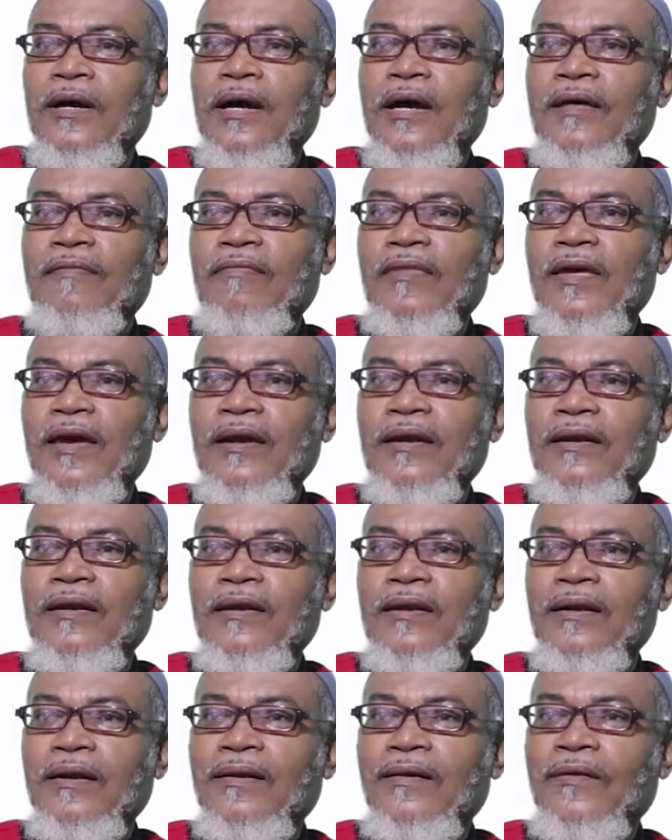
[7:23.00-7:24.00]
and
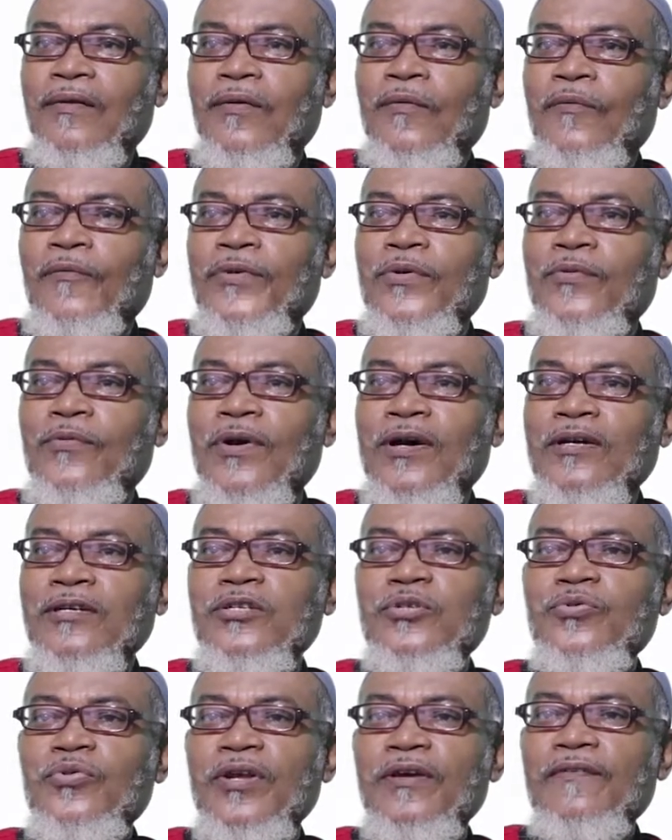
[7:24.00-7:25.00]
then we
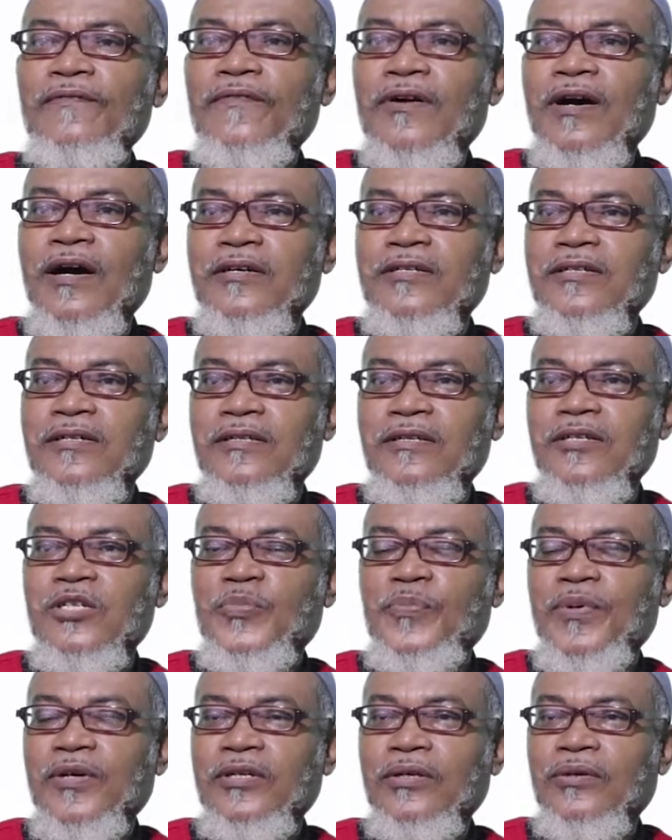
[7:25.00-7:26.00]
want to reverse
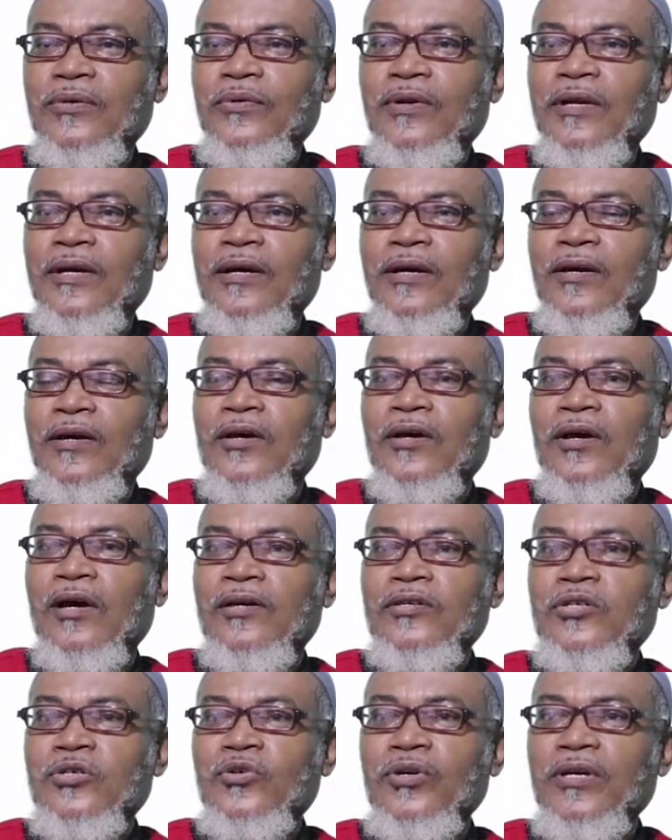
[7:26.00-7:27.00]
this particular
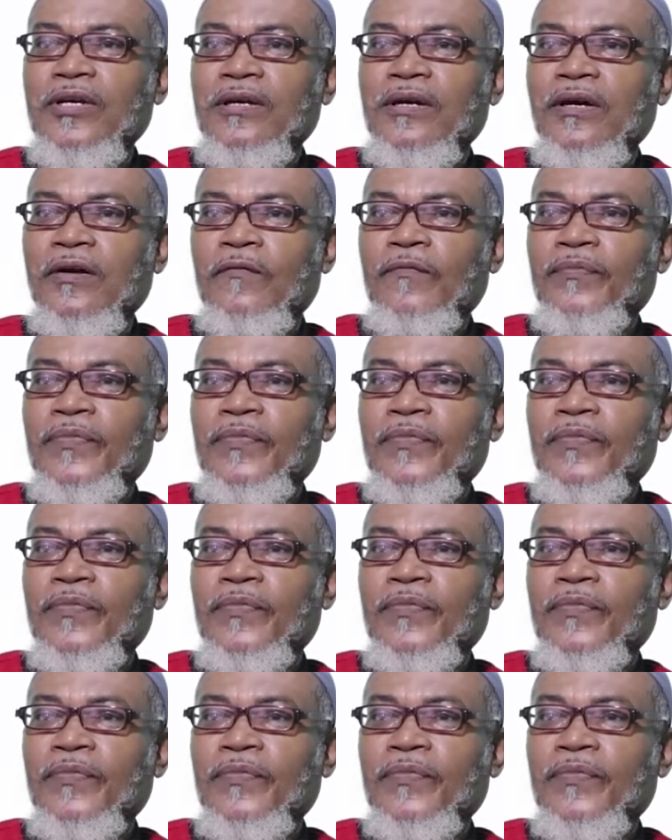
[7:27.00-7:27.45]
string,